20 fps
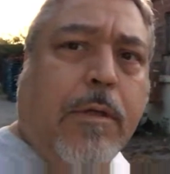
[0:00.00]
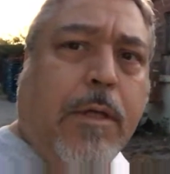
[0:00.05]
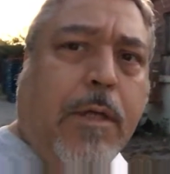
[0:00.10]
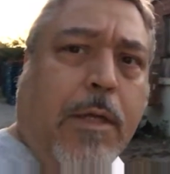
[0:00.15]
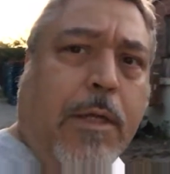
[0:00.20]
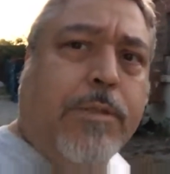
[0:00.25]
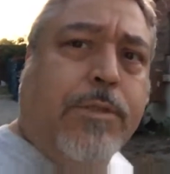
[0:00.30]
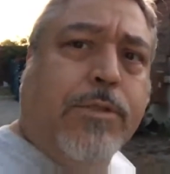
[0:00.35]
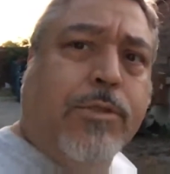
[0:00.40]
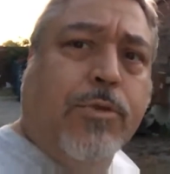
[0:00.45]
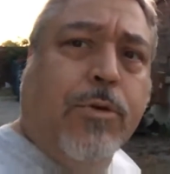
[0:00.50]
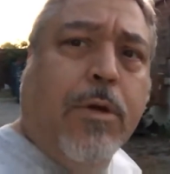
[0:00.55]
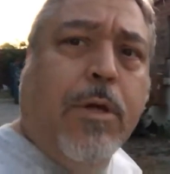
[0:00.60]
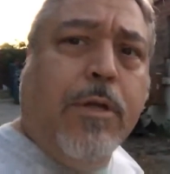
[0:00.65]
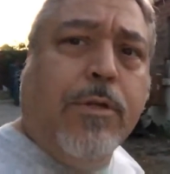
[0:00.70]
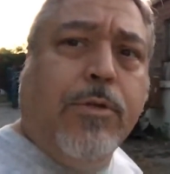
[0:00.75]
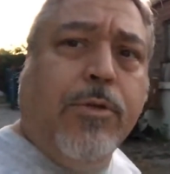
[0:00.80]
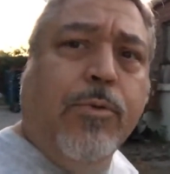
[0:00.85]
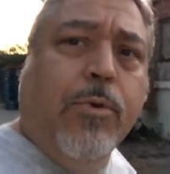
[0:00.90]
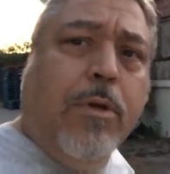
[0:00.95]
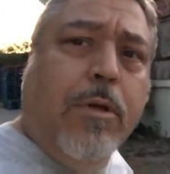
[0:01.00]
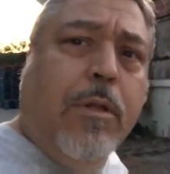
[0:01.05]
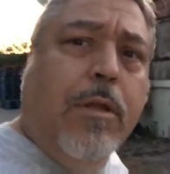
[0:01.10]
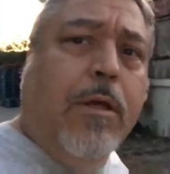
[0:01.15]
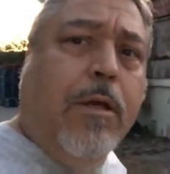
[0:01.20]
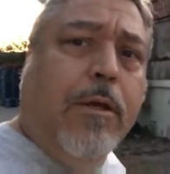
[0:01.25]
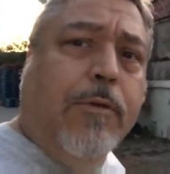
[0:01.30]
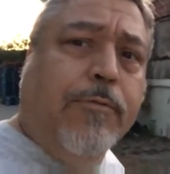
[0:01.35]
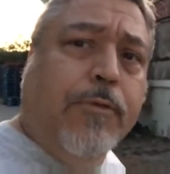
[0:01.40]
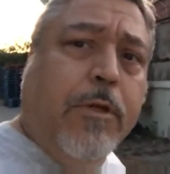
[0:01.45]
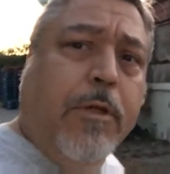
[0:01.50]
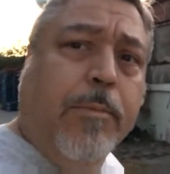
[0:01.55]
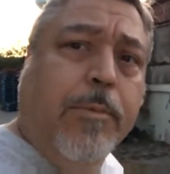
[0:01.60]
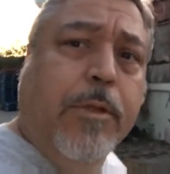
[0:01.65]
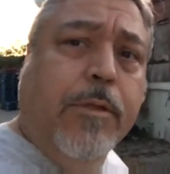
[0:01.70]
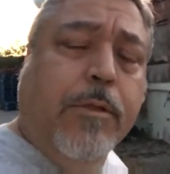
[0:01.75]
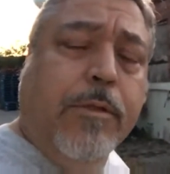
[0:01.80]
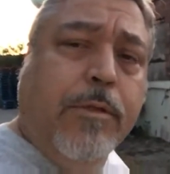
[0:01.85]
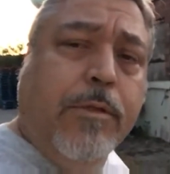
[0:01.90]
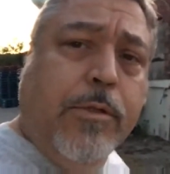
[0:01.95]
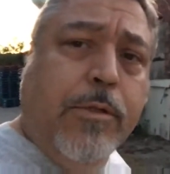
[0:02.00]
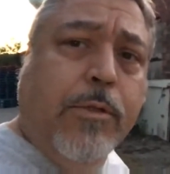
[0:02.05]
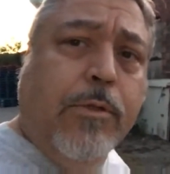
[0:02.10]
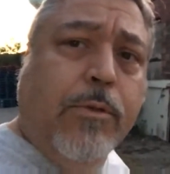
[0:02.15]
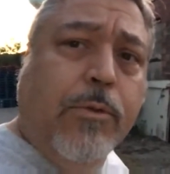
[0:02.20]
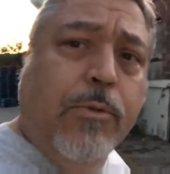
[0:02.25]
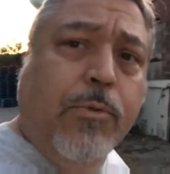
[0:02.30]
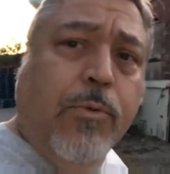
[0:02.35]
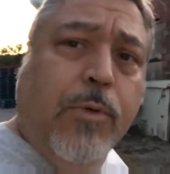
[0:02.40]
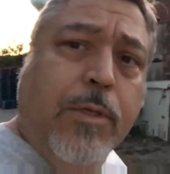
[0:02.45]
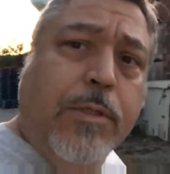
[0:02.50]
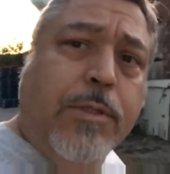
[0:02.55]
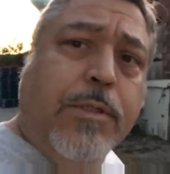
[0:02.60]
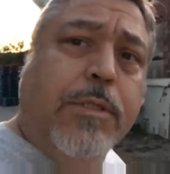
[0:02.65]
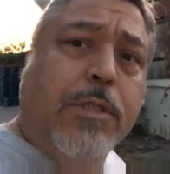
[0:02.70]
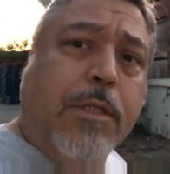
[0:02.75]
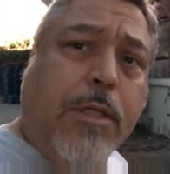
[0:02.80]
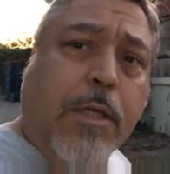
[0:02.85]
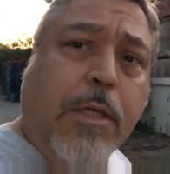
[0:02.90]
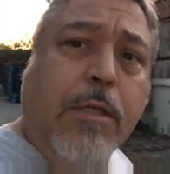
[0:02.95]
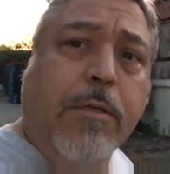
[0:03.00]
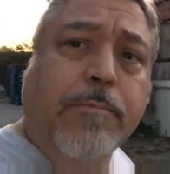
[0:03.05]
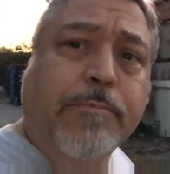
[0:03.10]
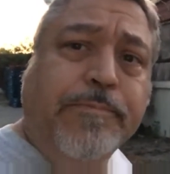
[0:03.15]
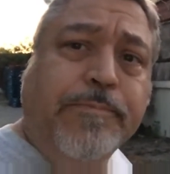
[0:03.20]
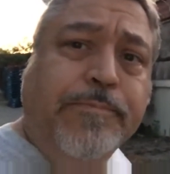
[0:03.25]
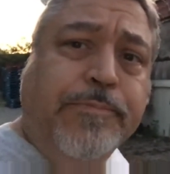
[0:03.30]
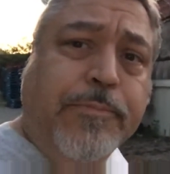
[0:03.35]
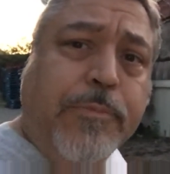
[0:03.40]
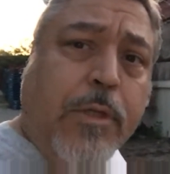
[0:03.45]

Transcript: It's Grottu Orloff coming to you once again,